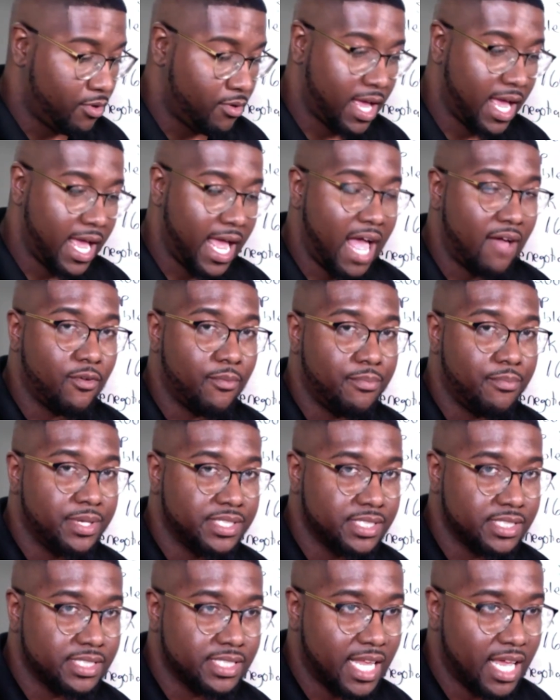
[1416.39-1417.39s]
Okay. I have a
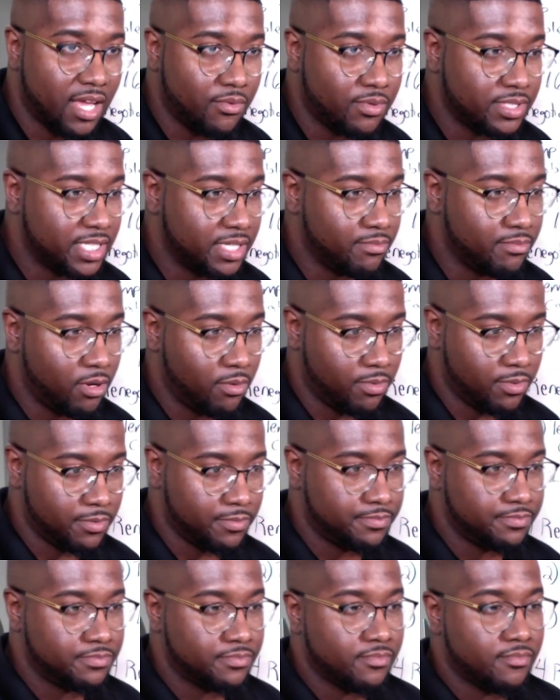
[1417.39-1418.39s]
business line with T-Mobile,